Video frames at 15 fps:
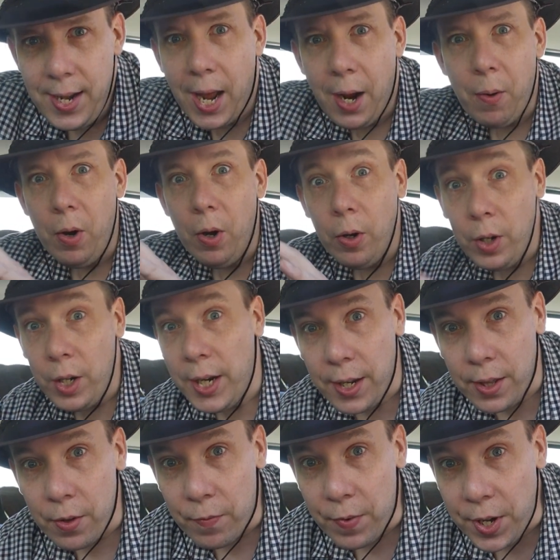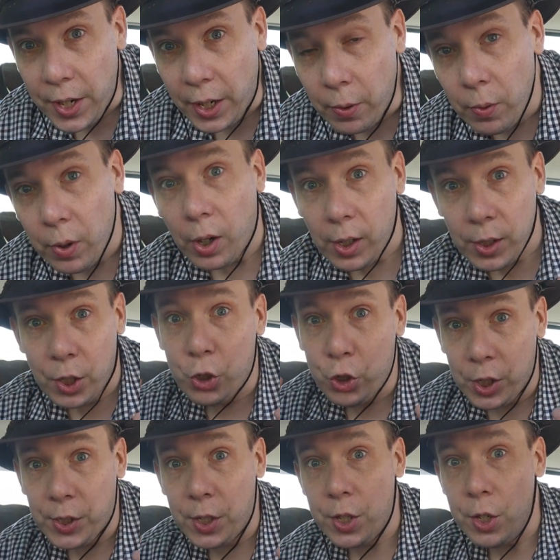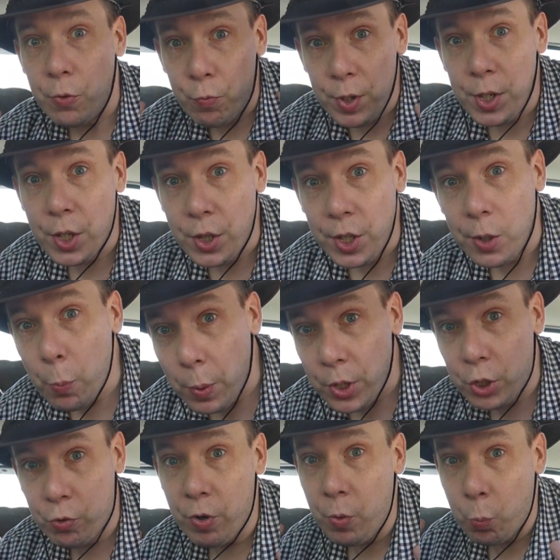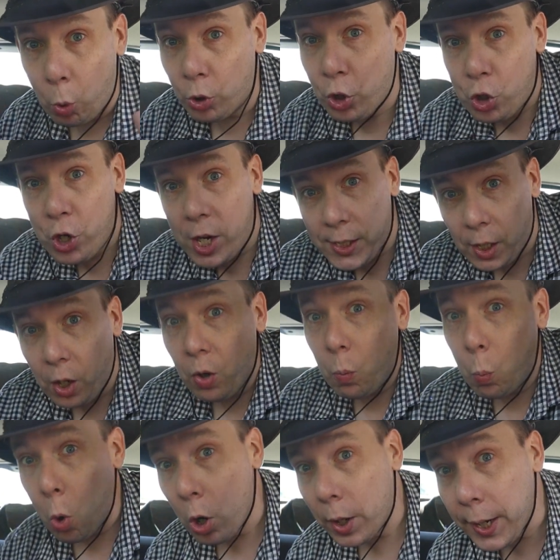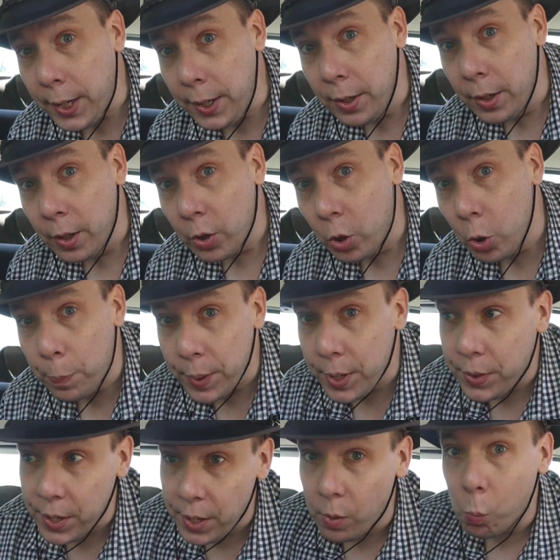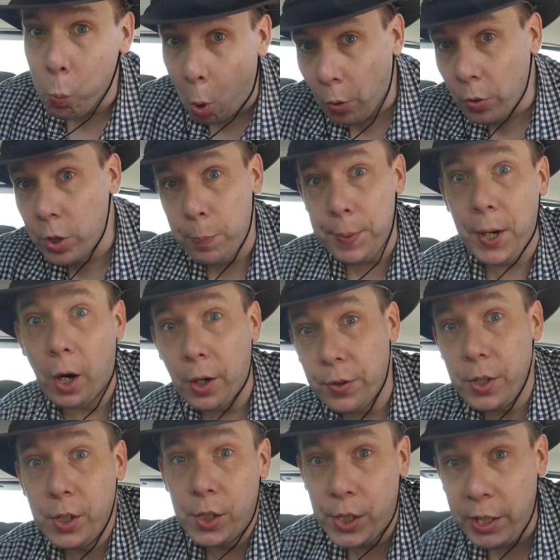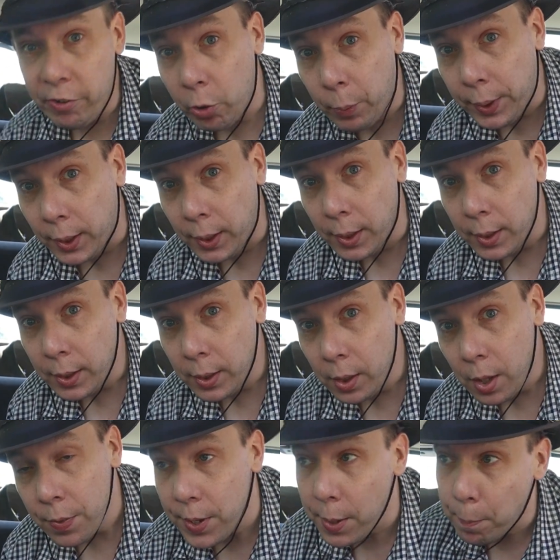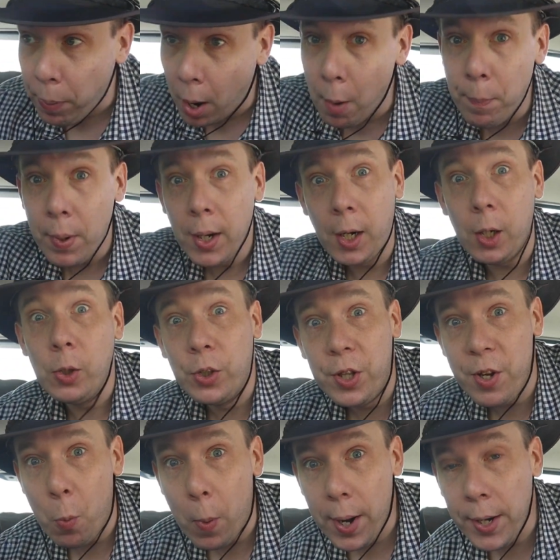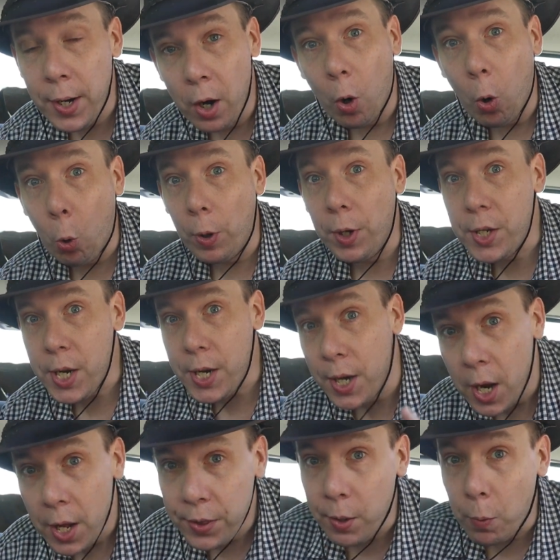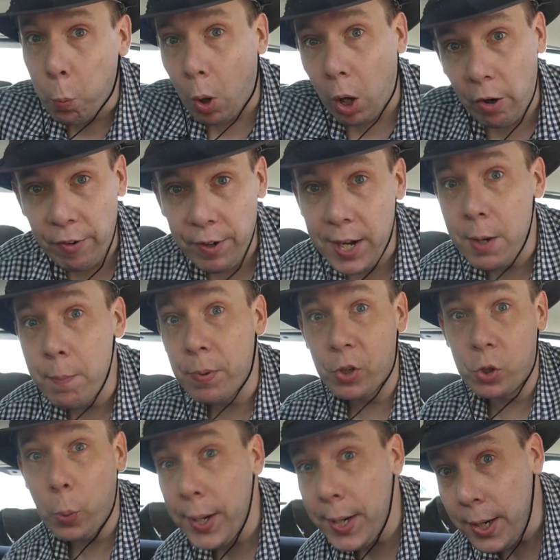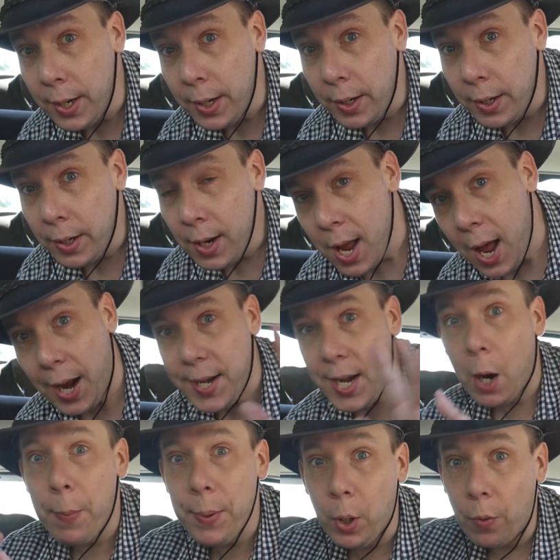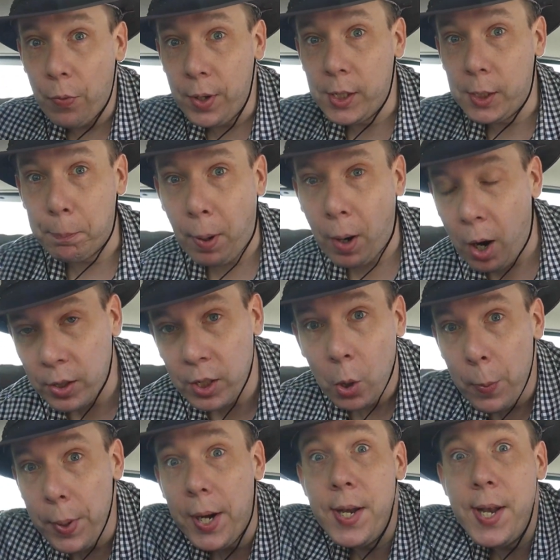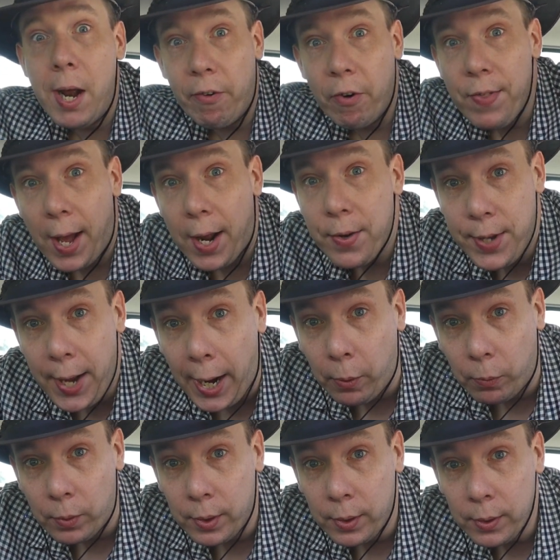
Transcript: Now, earlier in the video, I suggested the reason the windscreen washer jets aren't working could be the wand behind the steering wheel, the pump close to the wing, or indeed the wiring in between. And now we've got things apart, we can narrow that down.